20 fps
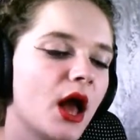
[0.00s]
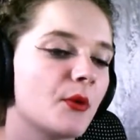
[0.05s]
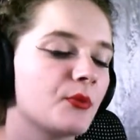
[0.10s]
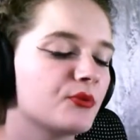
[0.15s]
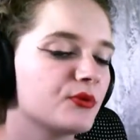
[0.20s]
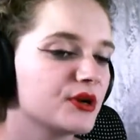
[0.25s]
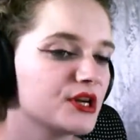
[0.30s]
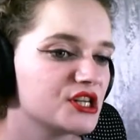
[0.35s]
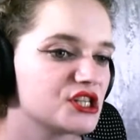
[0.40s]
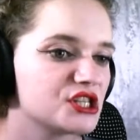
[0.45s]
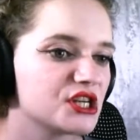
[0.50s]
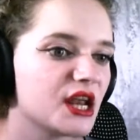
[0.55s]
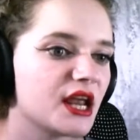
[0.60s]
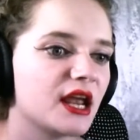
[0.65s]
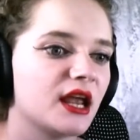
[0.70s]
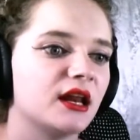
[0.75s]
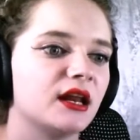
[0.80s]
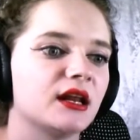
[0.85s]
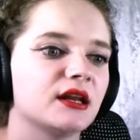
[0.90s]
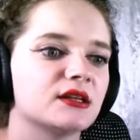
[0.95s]

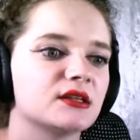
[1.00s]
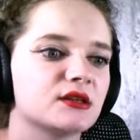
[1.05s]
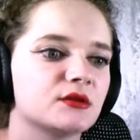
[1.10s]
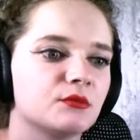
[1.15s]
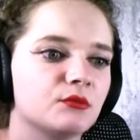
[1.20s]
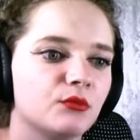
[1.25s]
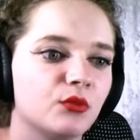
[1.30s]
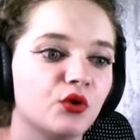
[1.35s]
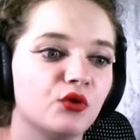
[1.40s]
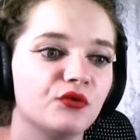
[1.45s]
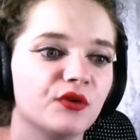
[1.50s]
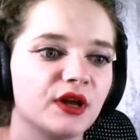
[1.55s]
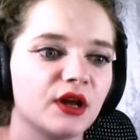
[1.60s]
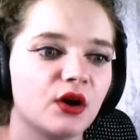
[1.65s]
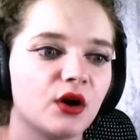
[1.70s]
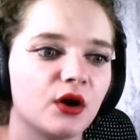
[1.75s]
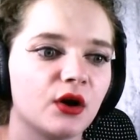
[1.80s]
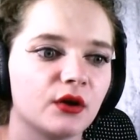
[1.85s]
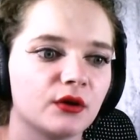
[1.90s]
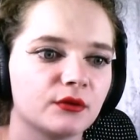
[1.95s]
Appreciate it.
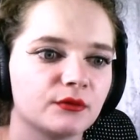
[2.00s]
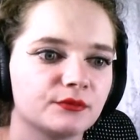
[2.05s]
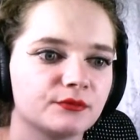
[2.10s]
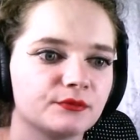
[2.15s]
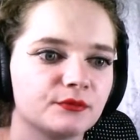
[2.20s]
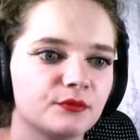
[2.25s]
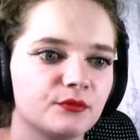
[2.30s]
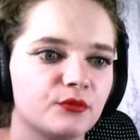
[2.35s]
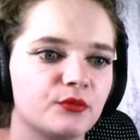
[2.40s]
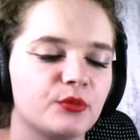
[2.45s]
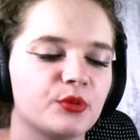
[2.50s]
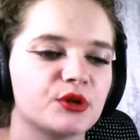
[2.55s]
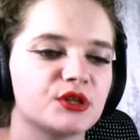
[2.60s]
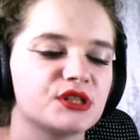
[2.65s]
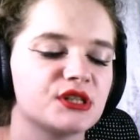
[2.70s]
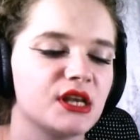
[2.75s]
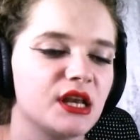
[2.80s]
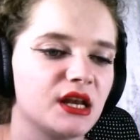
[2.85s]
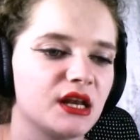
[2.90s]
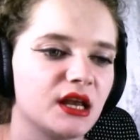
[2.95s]
Moving on.
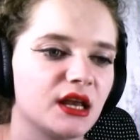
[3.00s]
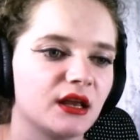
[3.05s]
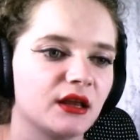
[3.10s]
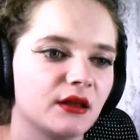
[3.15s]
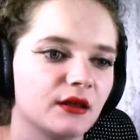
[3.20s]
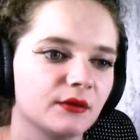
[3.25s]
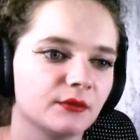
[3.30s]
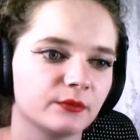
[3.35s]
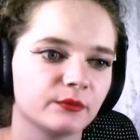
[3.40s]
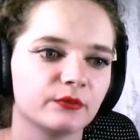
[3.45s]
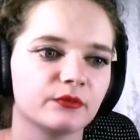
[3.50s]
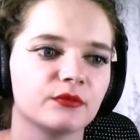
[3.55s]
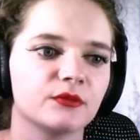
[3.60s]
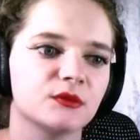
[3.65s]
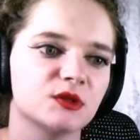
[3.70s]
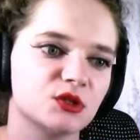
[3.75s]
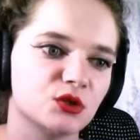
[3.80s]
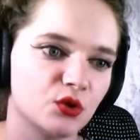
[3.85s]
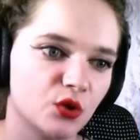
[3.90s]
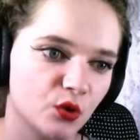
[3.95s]
Proceeding.
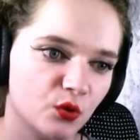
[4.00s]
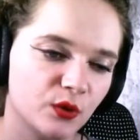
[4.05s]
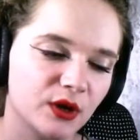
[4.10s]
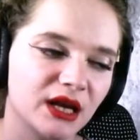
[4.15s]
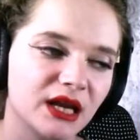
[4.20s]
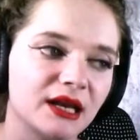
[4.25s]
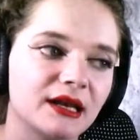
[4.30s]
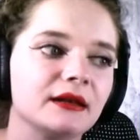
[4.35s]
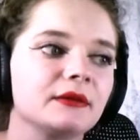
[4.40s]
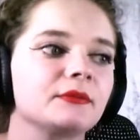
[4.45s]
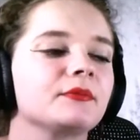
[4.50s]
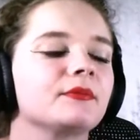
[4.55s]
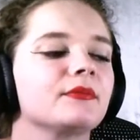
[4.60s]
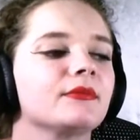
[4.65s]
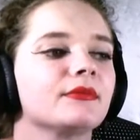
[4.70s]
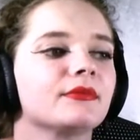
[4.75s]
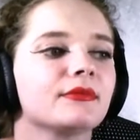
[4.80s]
To the queen.